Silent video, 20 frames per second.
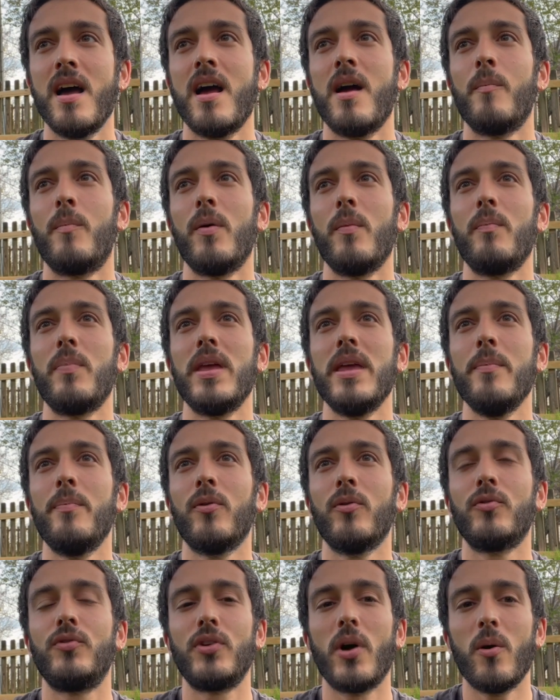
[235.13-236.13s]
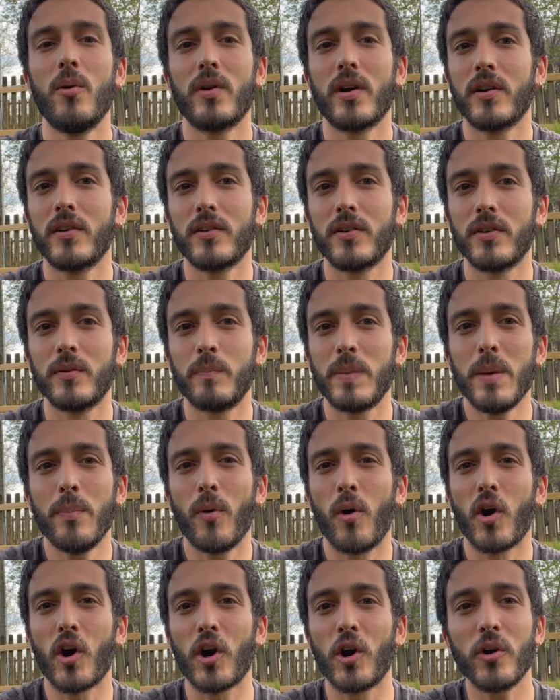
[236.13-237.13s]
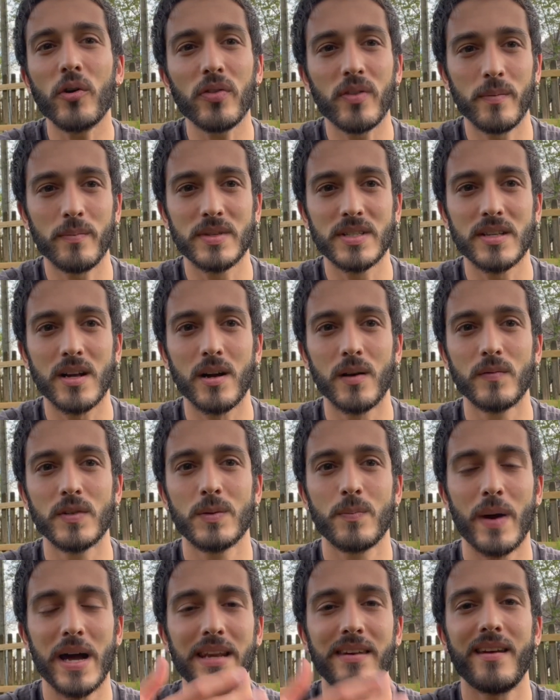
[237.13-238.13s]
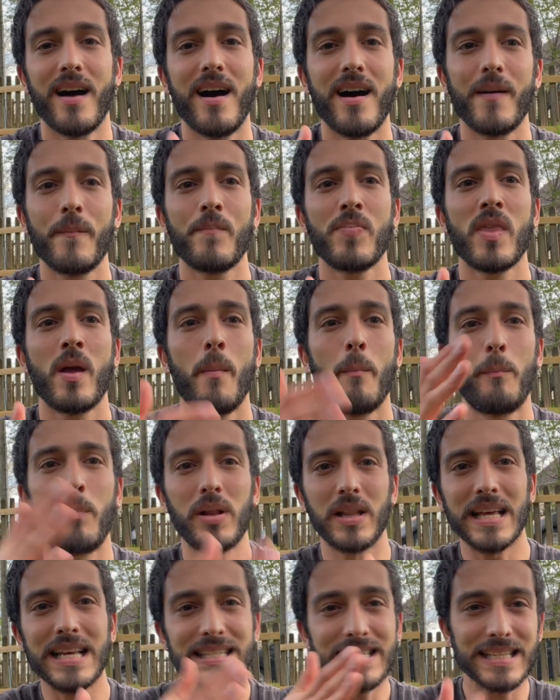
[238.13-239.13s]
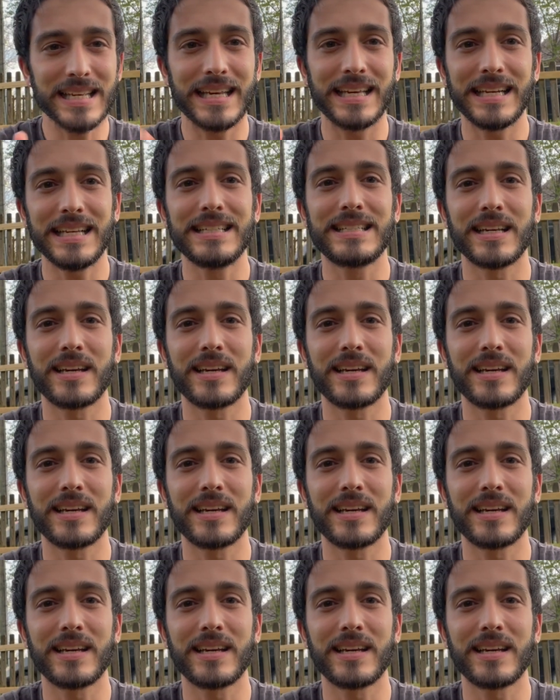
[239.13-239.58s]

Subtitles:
but people hurt themselves by not placing it into